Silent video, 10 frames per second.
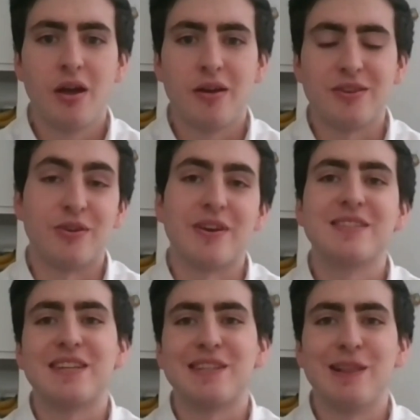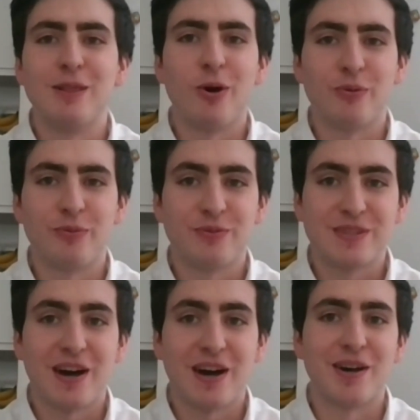You know, it takes a lot of
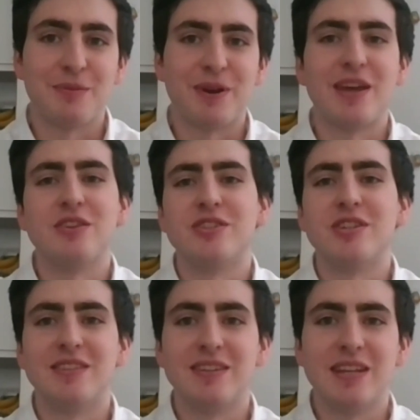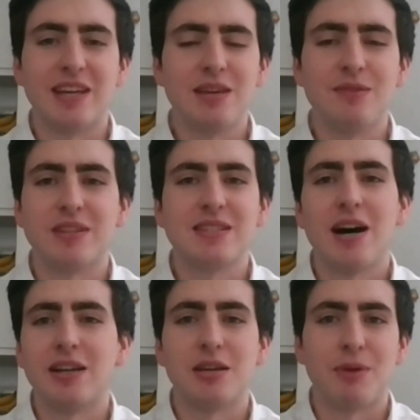time and energy to dig even a
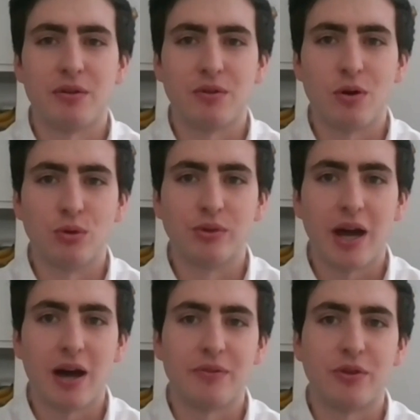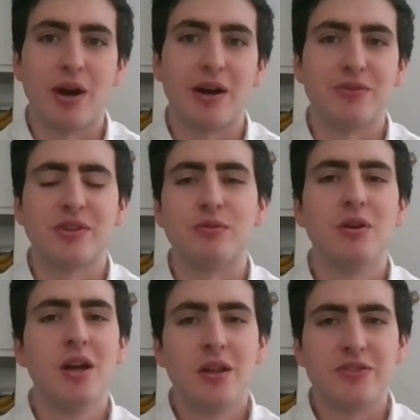tiny amount of gold out of the ground. So
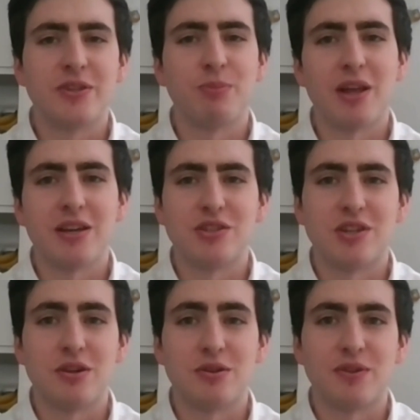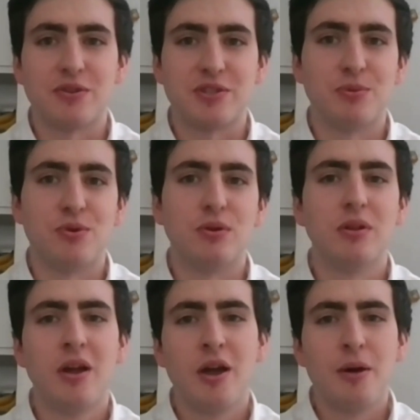the supply each year is very small.
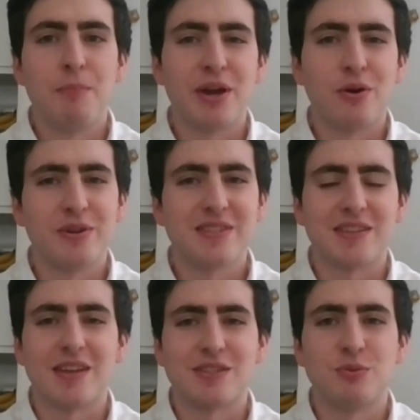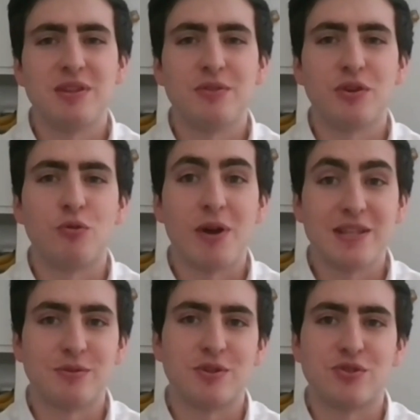Bitcoin takes that to an even
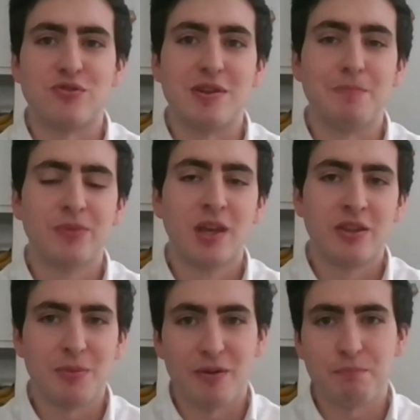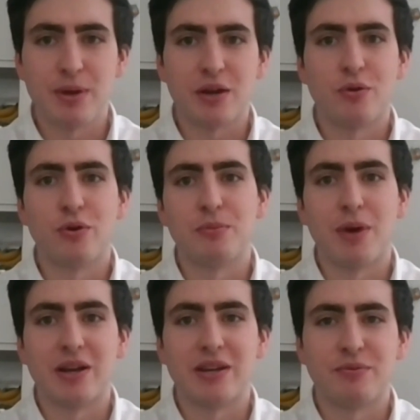greater extreme. The amount of Bitcoin
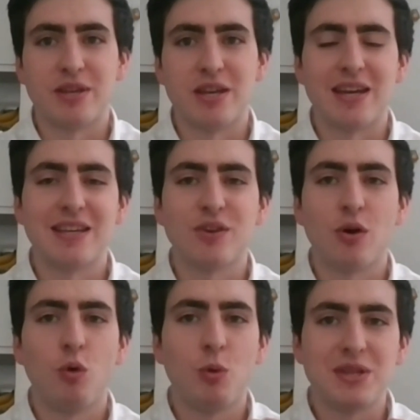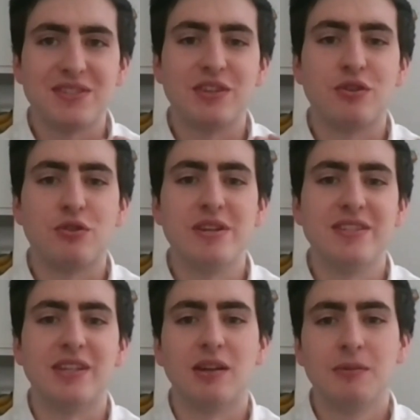mined every year is always decreasing.